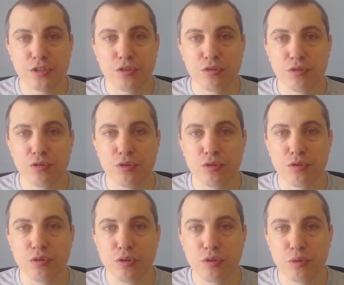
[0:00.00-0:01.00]

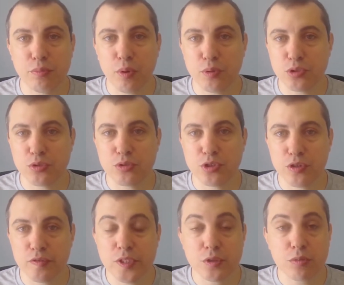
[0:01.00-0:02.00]
through the postal
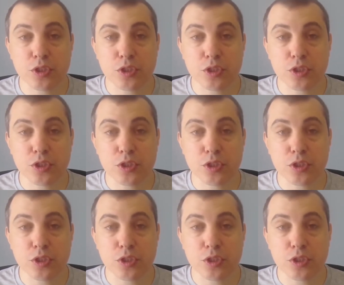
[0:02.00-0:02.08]
service,